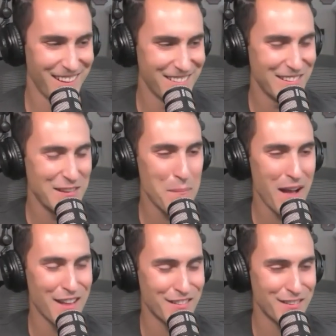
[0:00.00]
right? Just
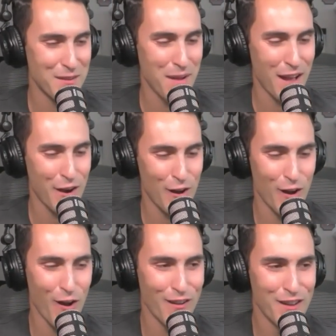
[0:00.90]
combine yep, just combine
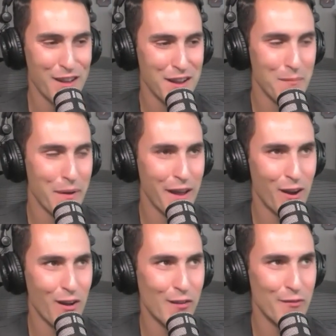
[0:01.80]
all combine
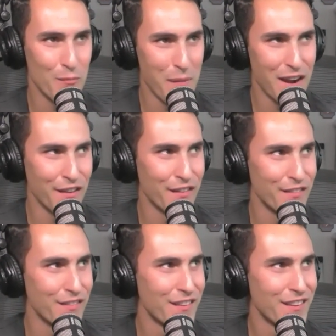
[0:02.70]
all of the
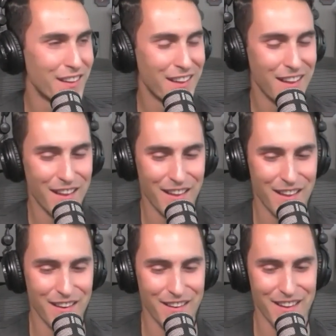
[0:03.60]
metas
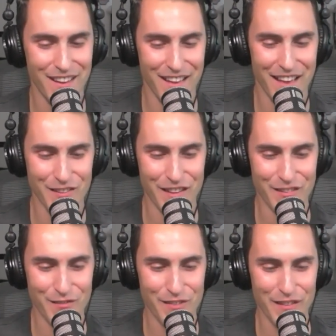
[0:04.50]
and uh, and
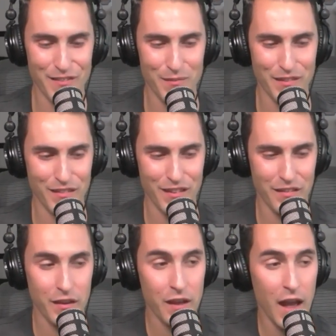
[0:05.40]
you'll find some
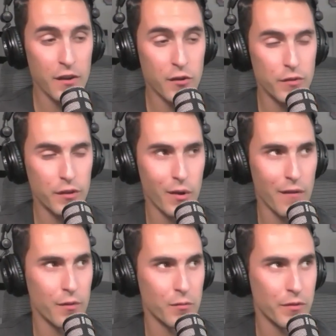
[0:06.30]
success. I do think you
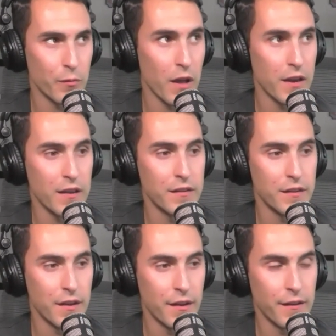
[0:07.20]
have the the right
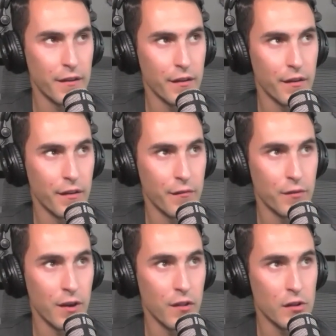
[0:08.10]
idea of
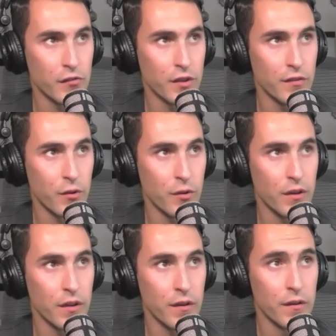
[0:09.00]
not launching a
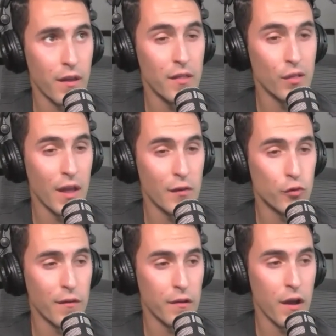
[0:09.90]
token unless
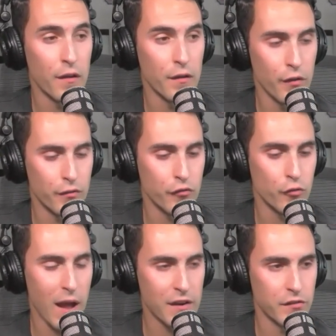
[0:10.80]
you have a, a
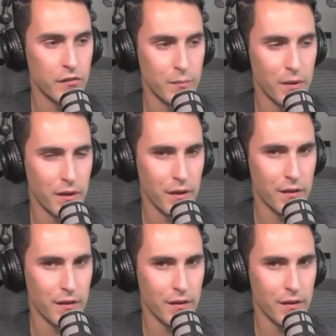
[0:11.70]
strategy behind